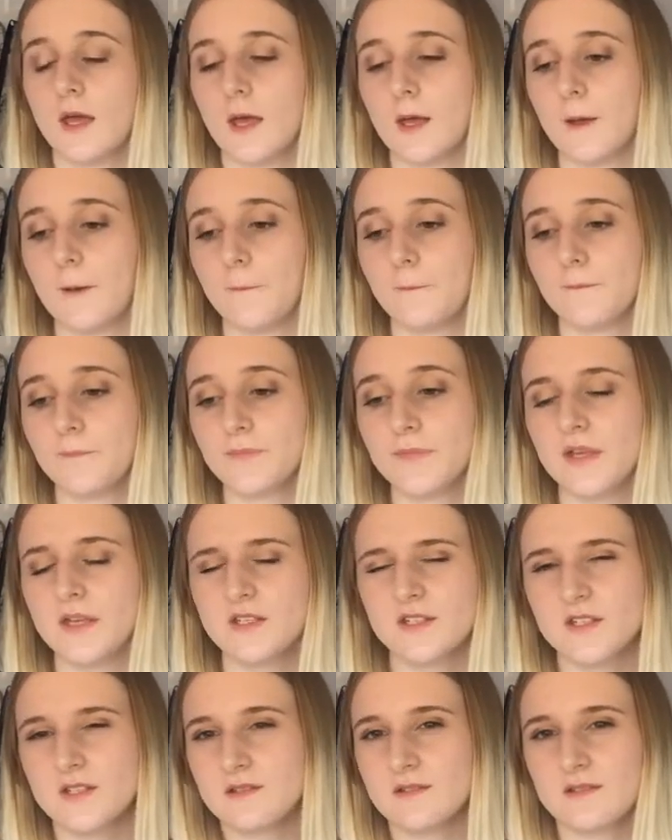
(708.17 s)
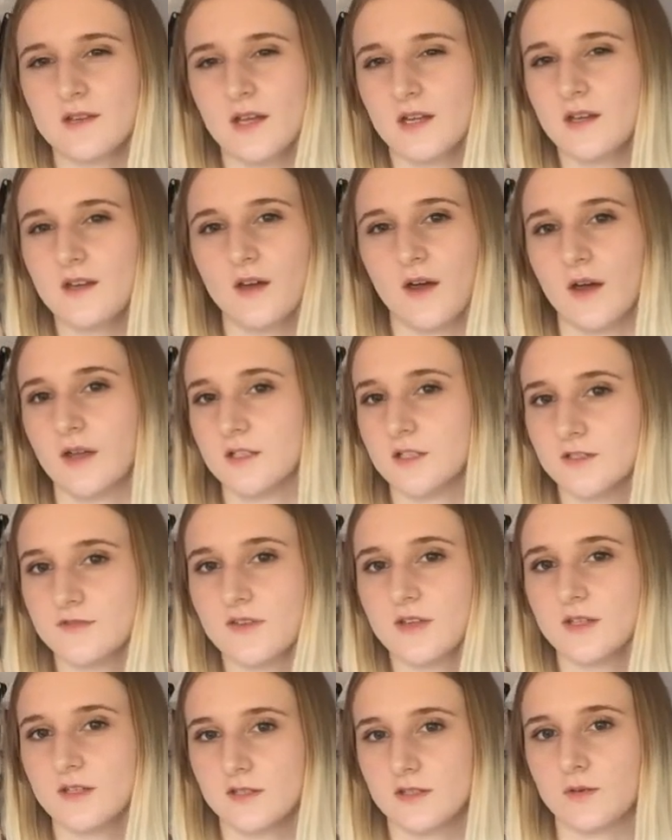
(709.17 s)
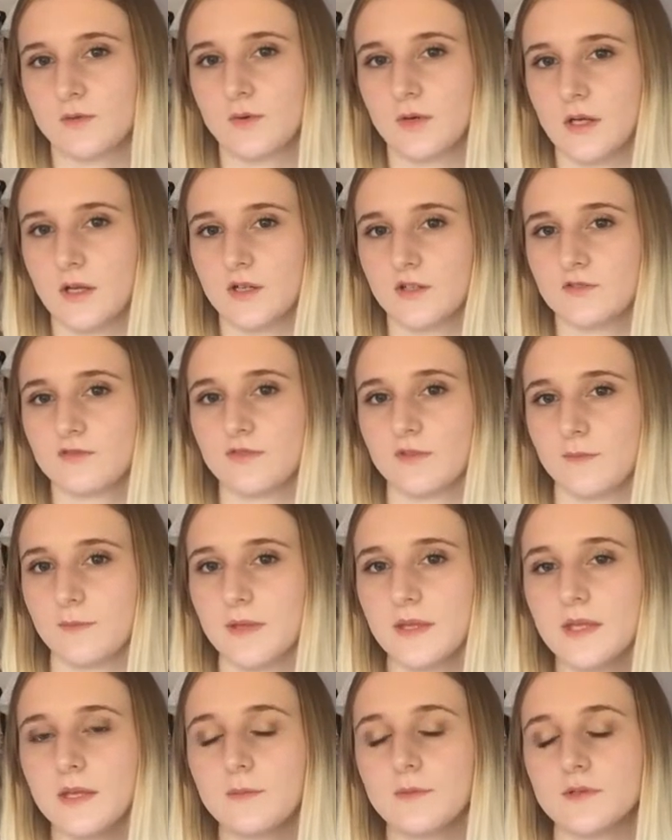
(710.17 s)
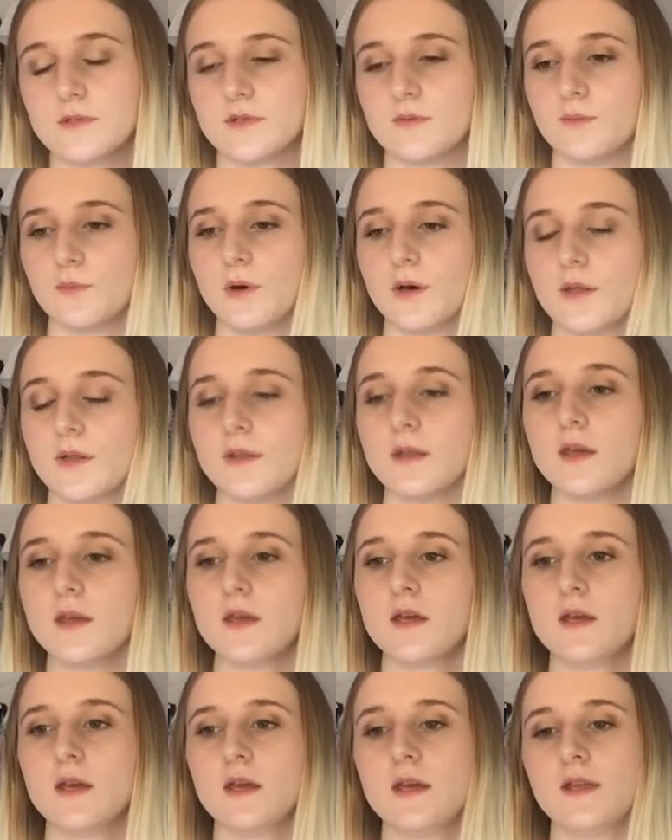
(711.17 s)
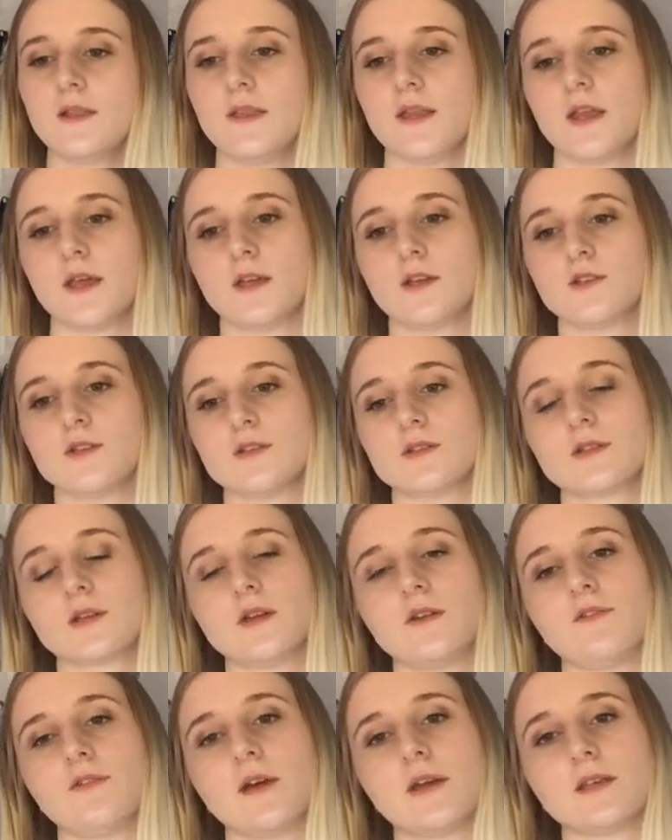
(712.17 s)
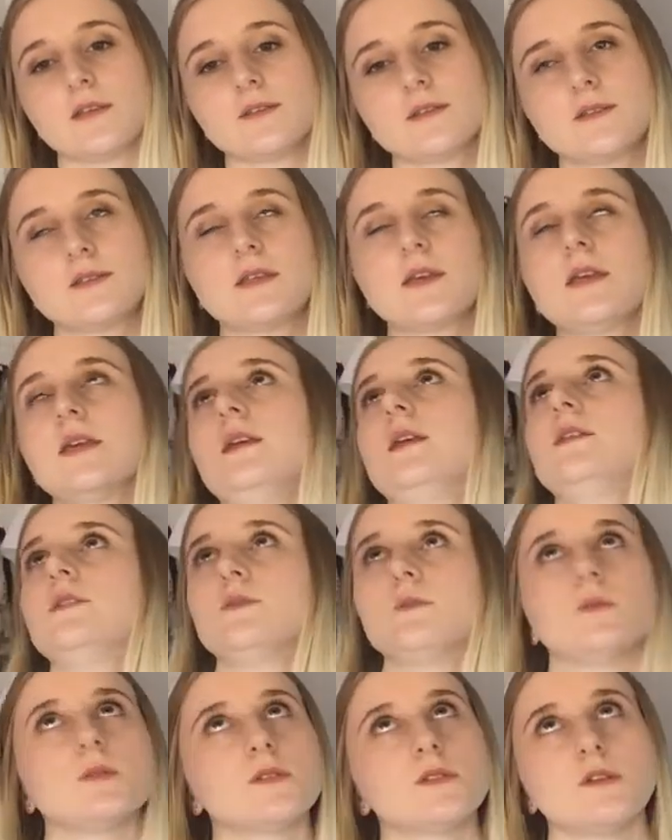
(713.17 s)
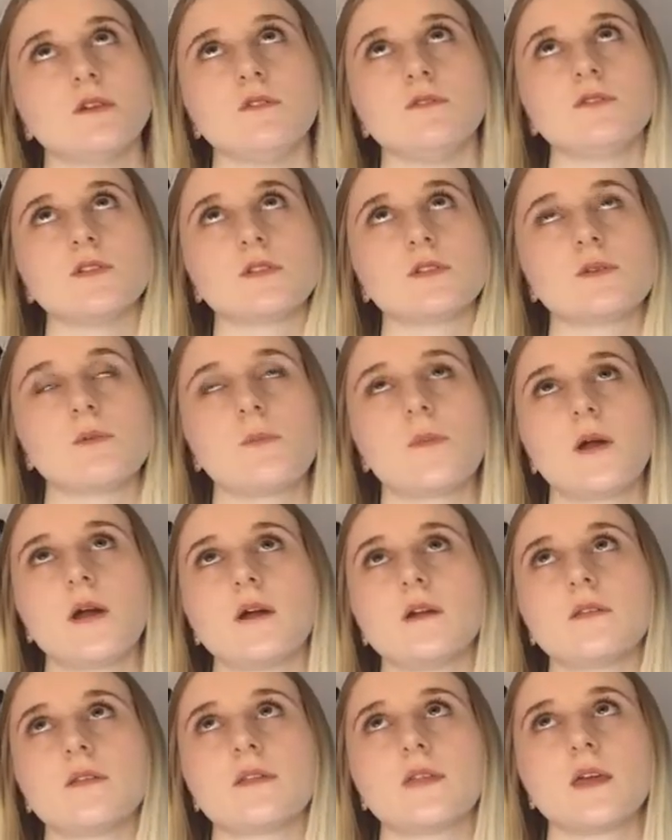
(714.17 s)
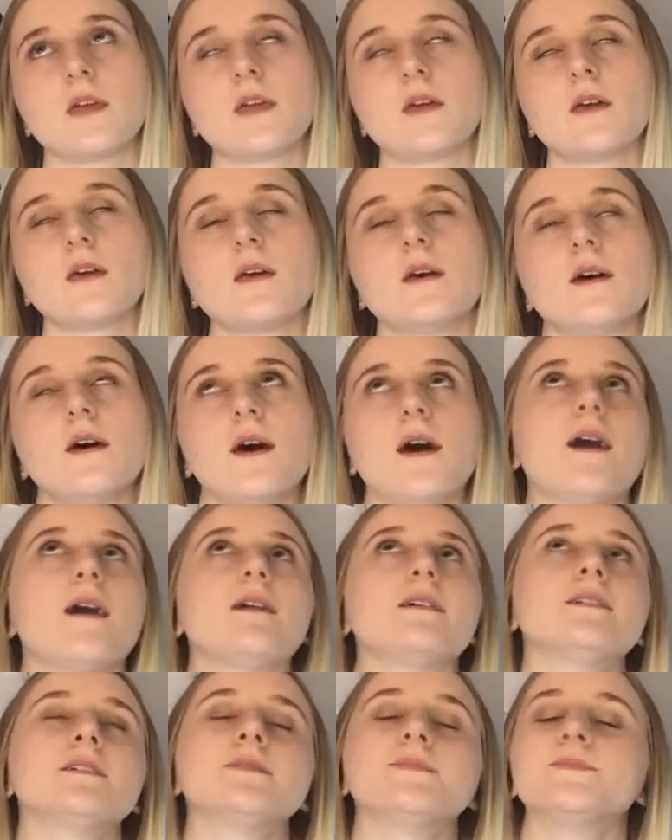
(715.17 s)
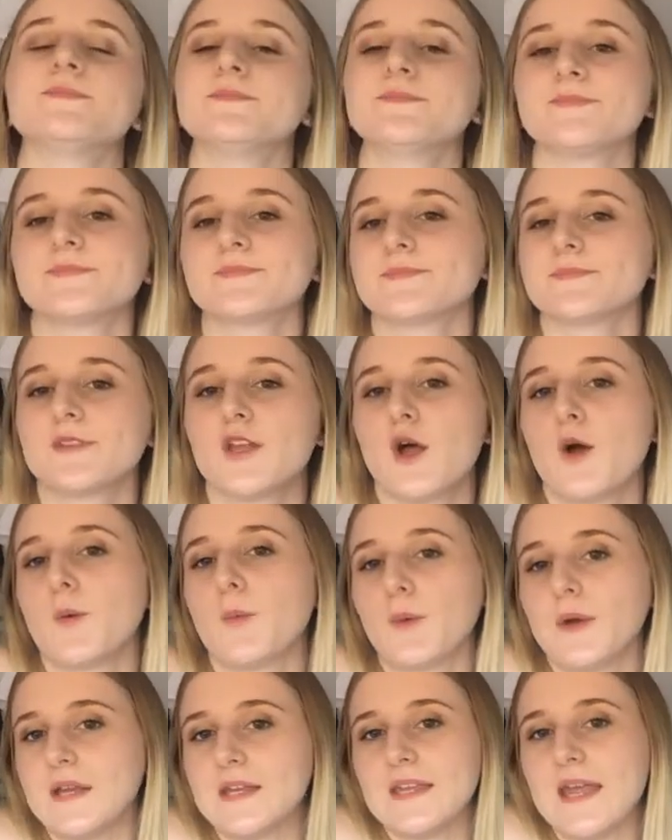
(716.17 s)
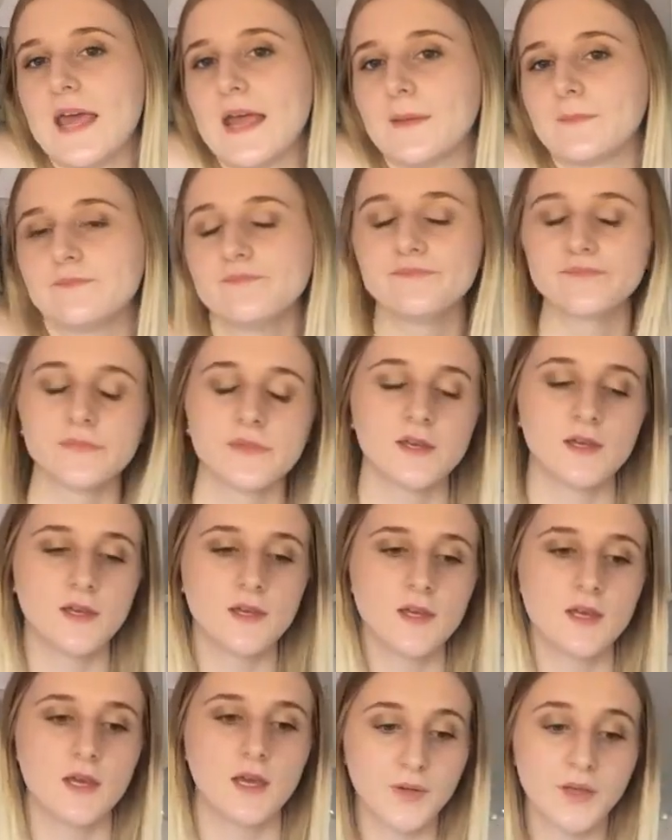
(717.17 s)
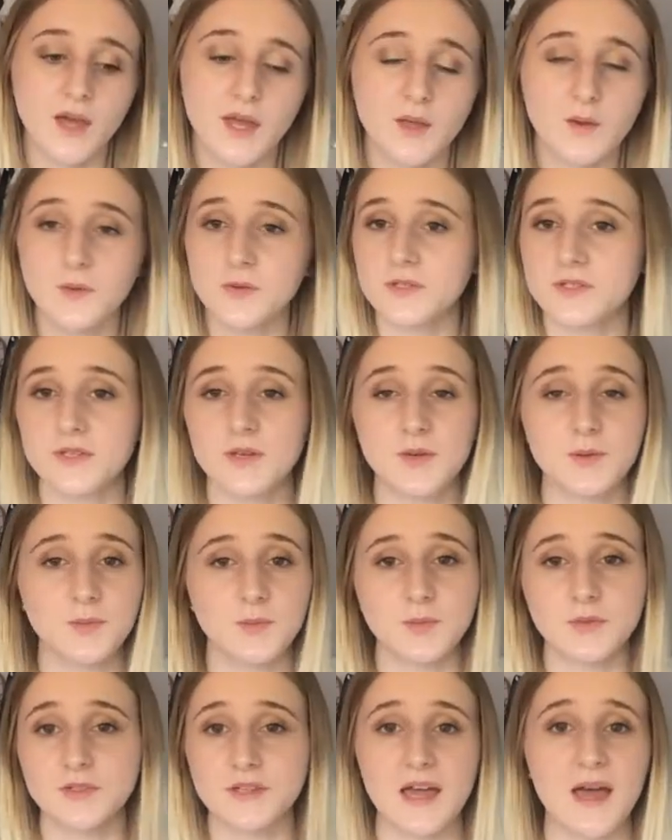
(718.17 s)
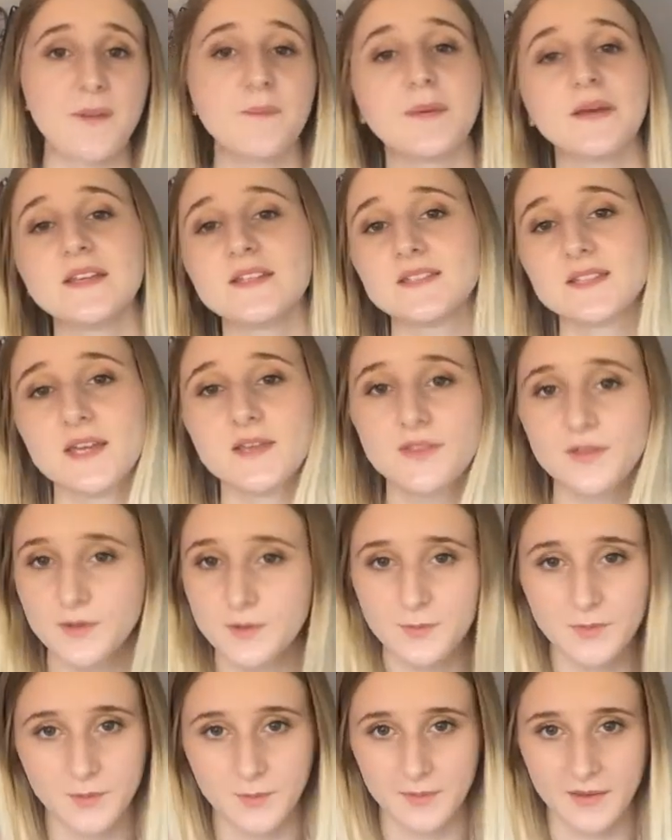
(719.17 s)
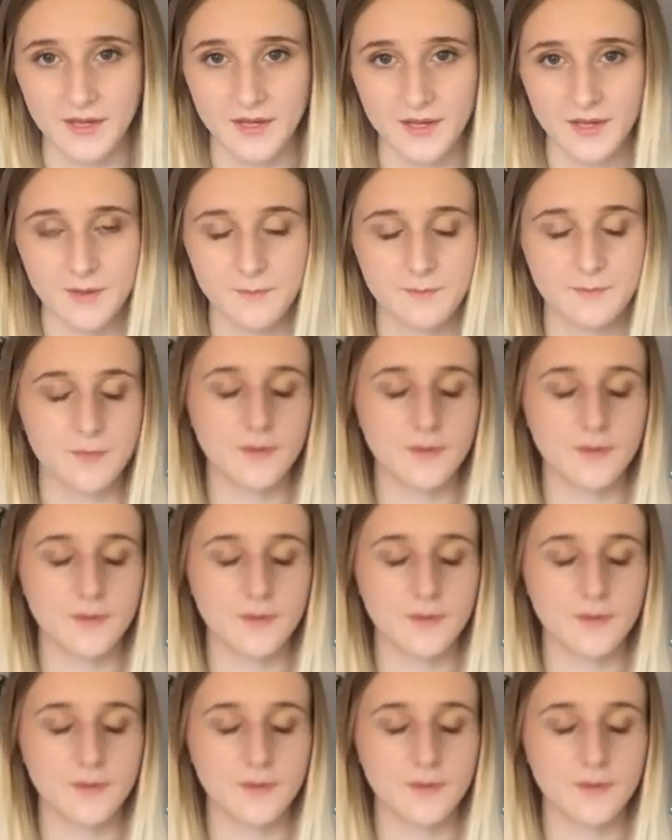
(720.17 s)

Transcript: Um, it's just, I don't know, I just felt the Sequoia Lodge for me was the one that I could just kind of like sink into a sofa somewhere and think, ah, what a day. But I also would happily stay at the Newport Bay again,